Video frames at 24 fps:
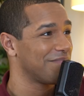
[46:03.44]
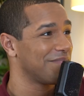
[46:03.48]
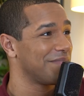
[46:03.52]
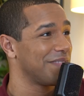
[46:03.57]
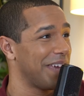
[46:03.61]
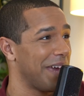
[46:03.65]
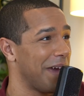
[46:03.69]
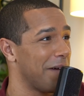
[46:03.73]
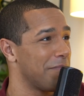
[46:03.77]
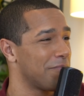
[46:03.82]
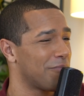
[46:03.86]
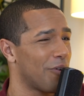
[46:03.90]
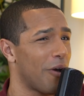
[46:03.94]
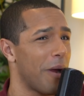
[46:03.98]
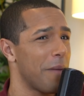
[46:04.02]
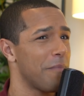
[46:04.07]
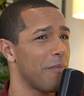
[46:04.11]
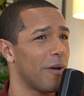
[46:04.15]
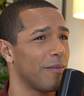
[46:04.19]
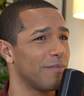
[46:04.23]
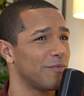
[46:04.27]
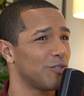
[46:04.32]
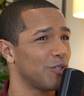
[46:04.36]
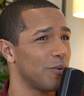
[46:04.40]
Yeah, Pride
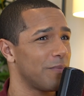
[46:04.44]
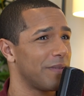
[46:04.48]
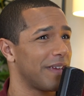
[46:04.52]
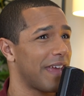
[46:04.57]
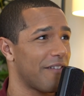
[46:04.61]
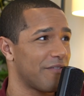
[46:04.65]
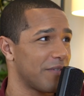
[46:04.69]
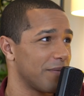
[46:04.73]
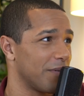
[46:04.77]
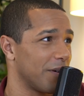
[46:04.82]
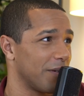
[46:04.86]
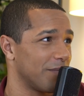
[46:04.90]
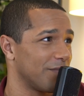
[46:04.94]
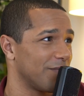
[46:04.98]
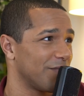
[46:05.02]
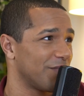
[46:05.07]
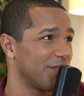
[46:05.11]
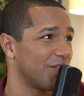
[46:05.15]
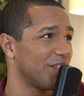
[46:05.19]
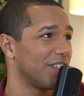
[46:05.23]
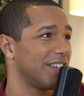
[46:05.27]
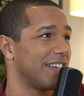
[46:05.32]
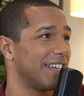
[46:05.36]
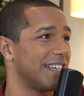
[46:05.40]
Month should be every
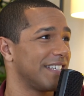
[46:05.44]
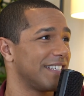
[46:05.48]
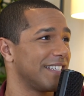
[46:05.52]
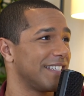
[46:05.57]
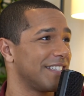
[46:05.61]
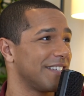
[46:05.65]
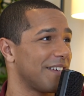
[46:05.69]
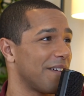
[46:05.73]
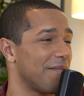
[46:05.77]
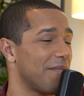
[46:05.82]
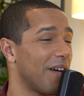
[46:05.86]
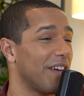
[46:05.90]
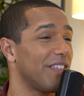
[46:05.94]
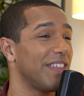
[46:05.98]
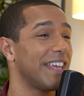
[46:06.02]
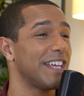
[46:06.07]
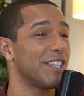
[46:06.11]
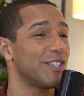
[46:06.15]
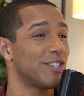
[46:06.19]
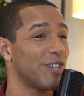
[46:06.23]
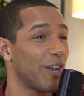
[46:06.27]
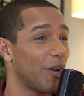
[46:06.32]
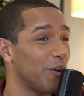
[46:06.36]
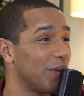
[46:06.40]
month. And um, I
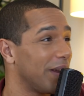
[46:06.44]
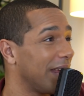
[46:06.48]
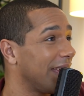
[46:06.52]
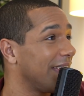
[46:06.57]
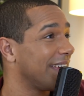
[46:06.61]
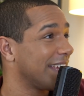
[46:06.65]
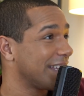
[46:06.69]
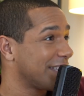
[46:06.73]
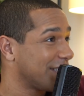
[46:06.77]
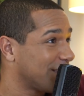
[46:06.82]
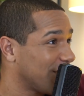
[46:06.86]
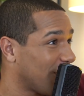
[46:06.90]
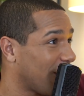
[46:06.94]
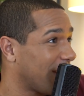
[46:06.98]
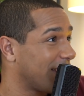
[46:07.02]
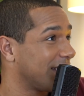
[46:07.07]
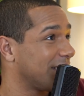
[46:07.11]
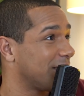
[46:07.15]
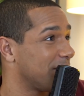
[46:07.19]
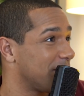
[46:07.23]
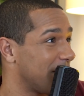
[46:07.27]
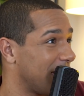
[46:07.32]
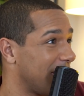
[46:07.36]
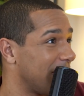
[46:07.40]
think slowly it's starting
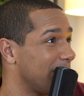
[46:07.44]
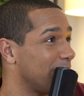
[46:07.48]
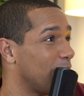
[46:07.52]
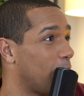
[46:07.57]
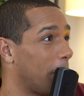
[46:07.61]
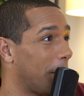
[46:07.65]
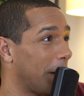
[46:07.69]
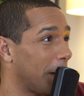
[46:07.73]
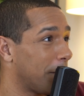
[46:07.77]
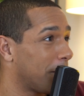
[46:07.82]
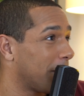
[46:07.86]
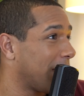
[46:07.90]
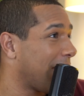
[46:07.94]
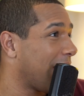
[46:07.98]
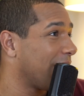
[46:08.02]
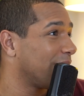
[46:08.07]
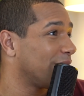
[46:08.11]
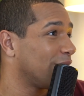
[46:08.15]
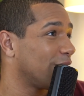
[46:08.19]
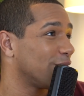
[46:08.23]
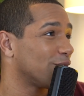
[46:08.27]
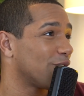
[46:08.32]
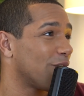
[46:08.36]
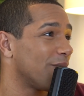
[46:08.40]
to be. More people are
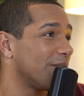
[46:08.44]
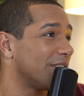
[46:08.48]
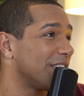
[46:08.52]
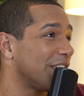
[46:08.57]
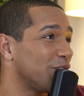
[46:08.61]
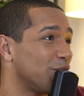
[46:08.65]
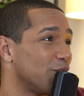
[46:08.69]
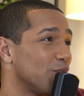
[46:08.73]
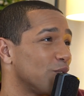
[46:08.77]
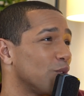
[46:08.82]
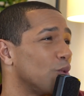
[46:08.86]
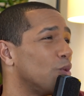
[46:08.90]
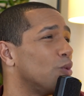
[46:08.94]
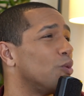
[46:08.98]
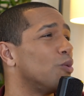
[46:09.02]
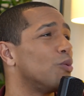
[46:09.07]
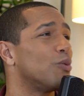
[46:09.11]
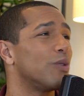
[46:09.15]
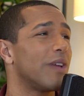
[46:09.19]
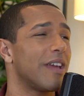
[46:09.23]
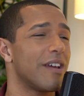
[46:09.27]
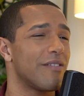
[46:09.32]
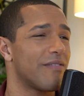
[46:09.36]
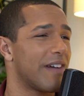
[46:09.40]
having those conversations
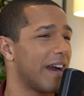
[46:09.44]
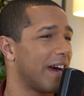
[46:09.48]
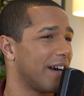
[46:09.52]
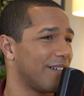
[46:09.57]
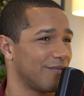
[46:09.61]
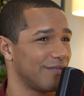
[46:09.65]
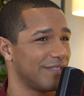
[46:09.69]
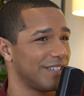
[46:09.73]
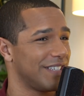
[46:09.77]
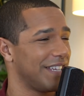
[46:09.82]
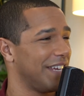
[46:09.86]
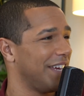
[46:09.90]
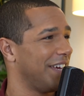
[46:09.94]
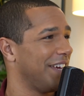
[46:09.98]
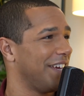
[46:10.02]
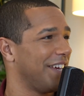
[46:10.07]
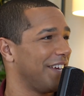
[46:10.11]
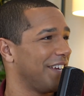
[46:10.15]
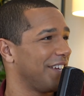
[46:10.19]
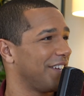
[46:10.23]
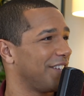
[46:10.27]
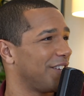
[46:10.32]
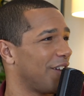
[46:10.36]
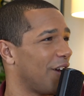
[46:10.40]
all year round. Yeah.
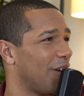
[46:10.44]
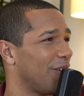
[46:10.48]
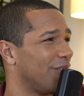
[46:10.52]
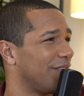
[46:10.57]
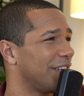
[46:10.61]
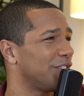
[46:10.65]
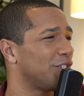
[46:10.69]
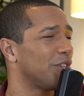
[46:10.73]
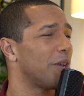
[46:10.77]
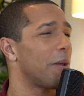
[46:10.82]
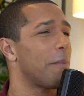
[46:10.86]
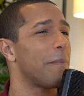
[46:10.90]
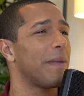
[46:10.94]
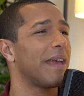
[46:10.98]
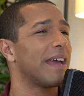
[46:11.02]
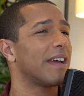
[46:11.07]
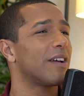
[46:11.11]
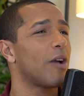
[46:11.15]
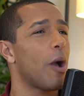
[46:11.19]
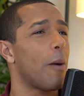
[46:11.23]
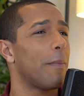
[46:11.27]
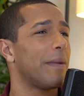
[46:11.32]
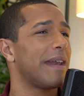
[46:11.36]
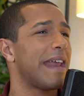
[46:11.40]
You know, there shouldn't be a
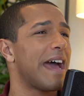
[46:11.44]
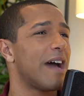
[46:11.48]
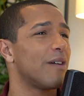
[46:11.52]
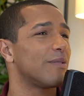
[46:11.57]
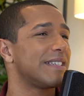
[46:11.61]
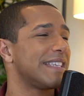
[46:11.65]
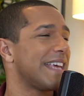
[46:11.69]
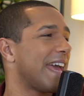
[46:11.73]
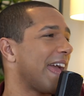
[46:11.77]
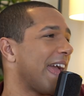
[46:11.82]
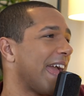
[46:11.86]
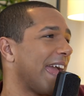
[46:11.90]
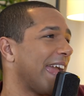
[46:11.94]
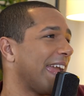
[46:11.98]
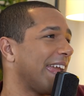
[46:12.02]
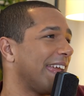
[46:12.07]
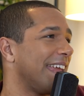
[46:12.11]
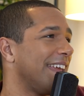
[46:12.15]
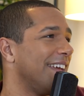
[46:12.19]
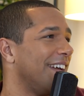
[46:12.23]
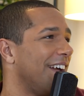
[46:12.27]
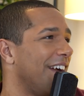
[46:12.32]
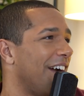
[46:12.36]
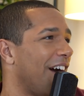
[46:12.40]
coming out
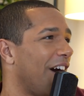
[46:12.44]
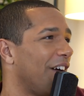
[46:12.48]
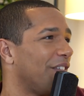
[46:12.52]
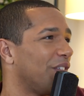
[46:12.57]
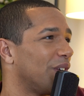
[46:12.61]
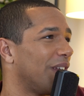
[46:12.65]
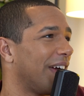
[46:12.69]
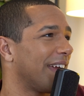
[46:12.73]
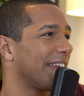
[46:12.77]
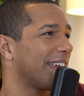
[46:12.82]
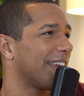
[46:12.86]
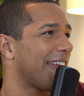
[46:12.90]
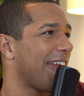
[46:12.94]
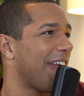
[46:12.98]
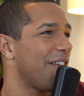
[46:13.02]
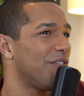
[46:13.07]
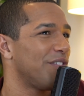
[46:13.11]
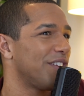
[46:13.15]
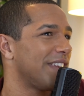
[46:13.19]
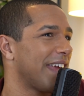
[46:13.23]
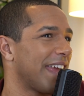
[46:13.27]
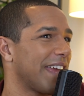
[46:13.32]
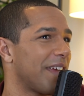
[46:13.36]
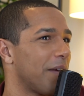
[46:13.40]
day. I feel yeah. like
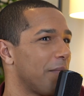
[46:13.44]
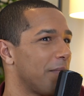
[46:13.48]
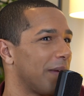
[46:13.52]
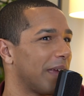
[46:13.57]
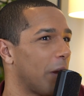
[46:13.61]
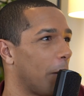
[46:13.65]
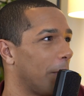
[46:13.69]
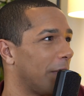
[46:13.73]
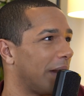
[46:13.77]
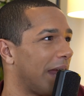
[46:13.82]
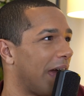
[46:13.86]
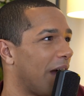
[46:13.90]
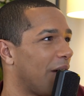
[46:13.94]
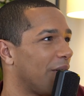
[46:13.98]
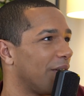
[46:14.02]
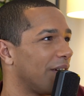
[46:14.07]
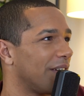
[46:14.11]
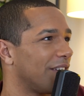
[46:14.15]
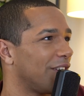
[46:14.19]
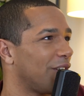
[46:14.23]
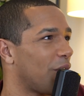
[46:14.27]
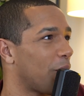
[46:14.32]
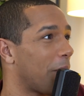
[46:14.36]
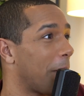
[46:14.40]
every day can be coming out,
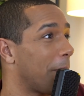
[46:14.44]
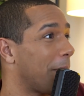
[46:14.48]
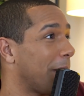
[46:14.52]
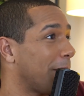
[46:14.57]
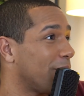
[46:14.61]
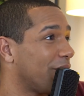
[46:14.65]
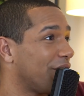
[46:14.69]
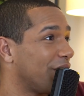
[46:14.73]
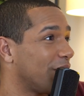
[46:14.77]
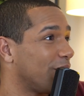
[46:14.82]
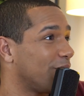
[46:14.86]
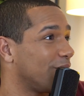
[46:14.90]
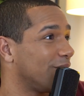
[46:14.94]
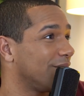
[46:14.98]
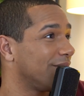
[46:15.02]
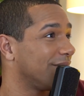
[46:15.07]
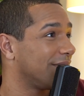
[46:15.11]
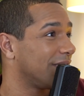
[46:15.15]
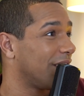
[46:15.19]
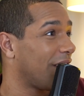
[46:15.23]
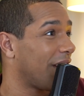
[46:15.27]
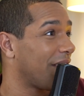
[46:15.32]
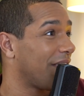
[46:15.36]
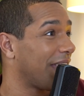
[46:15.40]
you know, when people feel
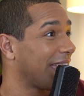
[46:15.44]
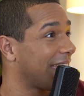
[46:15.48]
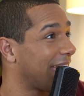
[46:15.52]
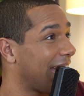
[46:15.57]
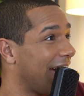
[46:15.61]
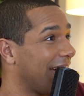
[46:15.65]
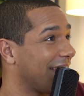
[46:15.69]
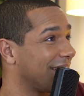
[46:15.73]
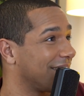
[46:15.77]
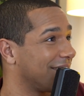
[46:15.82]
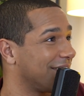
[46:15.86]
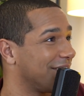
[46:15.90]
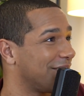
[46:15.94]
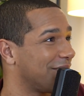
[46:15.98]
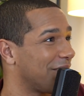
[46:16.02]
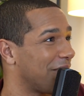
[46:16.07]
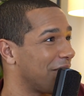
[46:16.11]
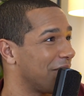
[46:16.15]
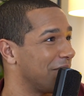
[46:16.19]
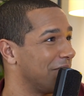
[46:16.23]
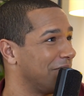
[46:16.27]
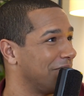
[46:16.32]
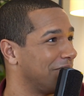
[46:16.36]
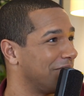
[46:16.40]
yep. like they can. So
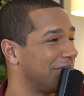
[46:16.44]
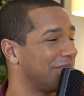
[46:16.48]
yep.